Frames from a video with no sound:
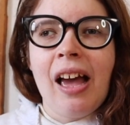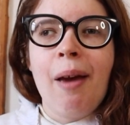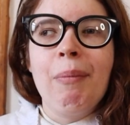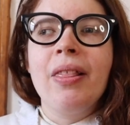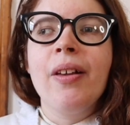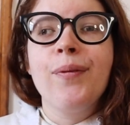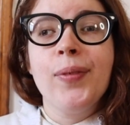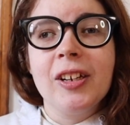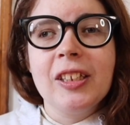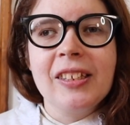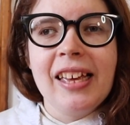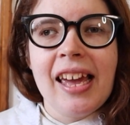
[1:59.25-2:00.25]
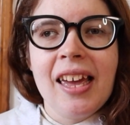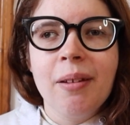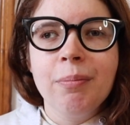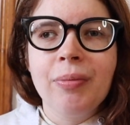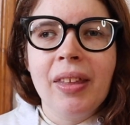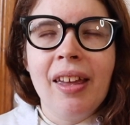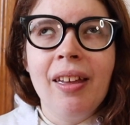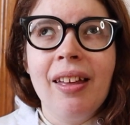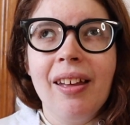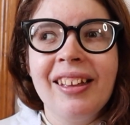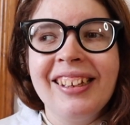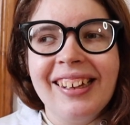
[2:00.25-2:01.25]
I mean, the first game,
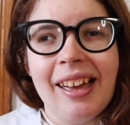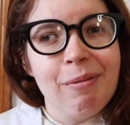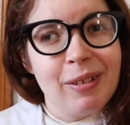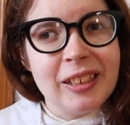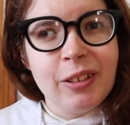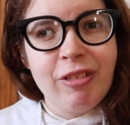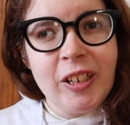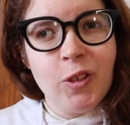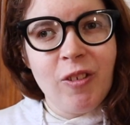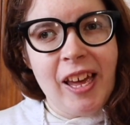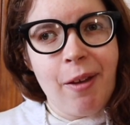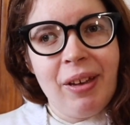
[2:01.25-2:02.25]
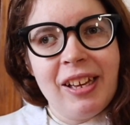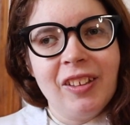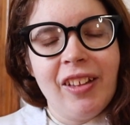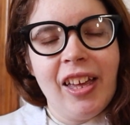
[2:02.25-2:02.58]
it was frustrating because,